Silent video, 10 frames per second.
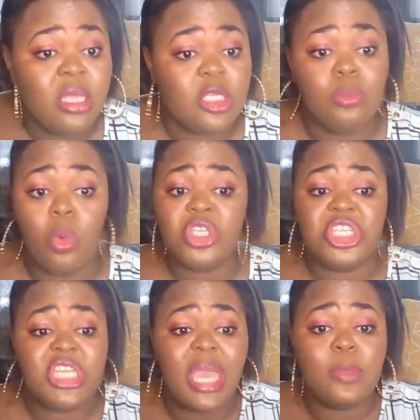Small
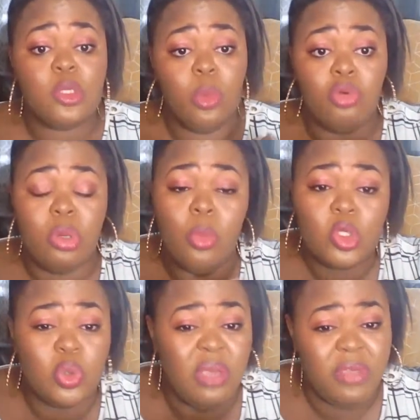shame, small
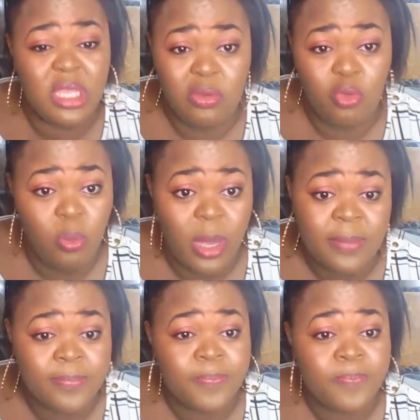remorse, not even the woman.